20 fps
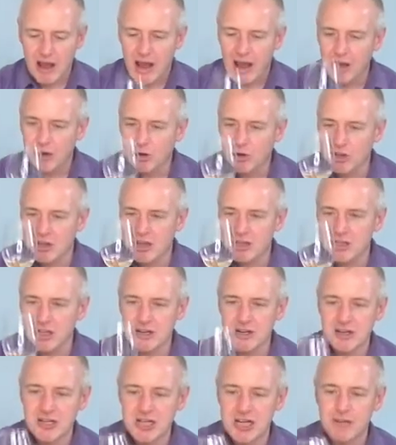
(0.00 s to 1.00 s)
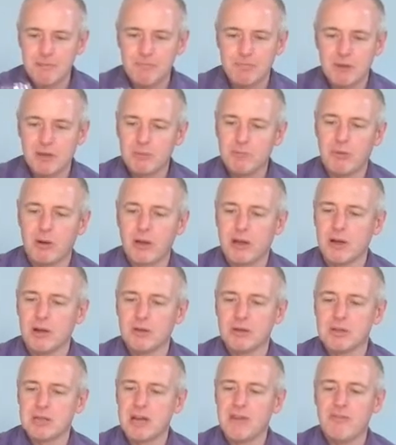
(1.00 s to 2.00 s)
I look at this and probably
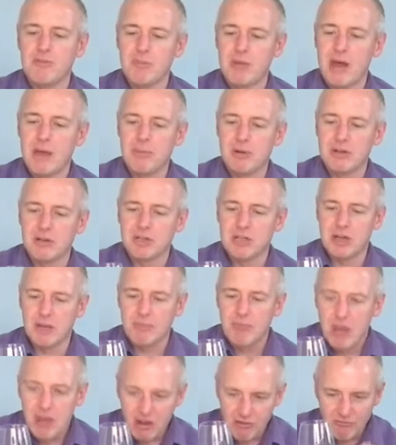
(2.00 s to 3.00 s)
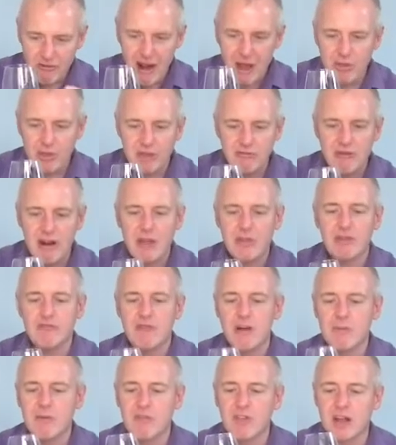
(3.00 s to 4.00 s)
can't see from there, but round the
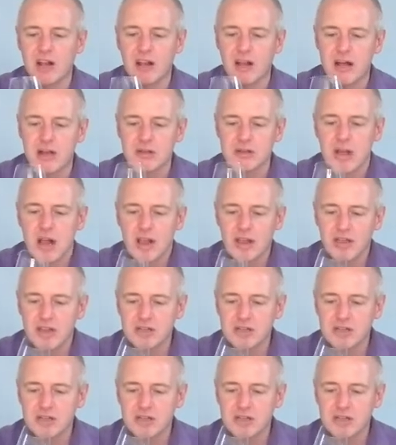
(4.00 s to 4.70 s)
rim of the glass,